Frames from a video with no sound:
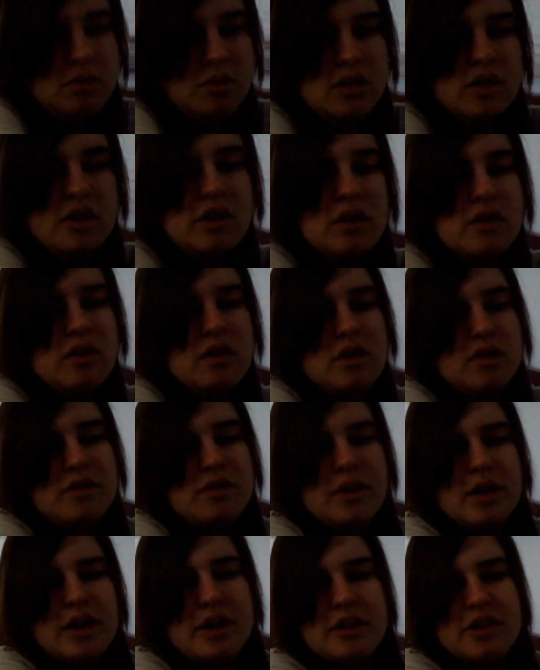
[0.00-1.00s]
one a
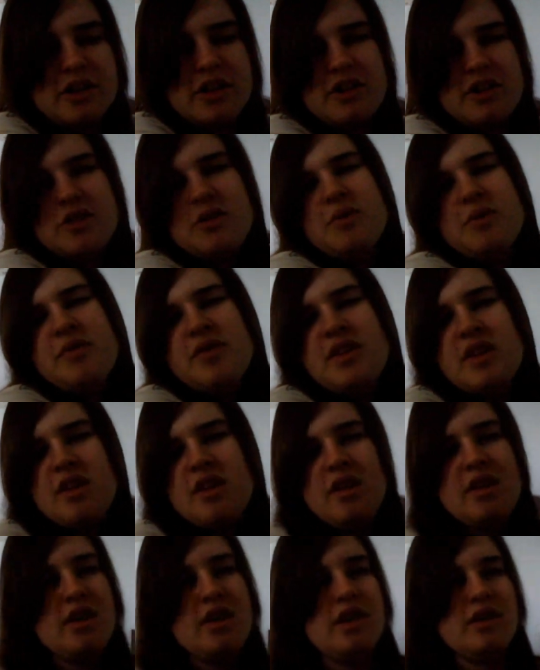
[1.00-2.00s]
while ago.
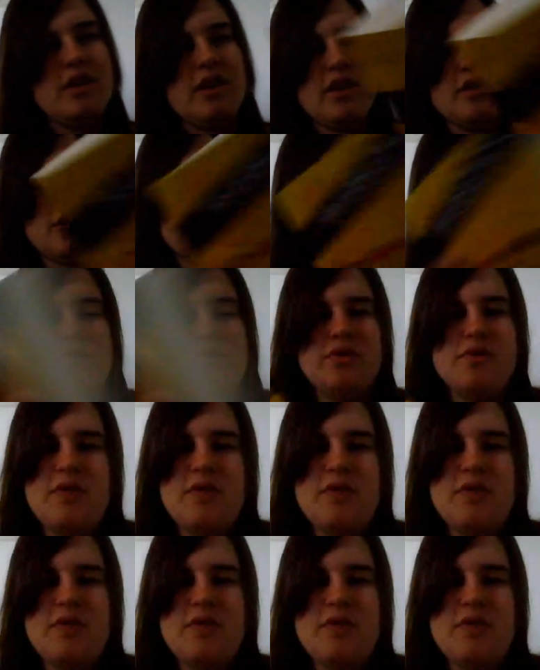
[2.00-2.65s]
It has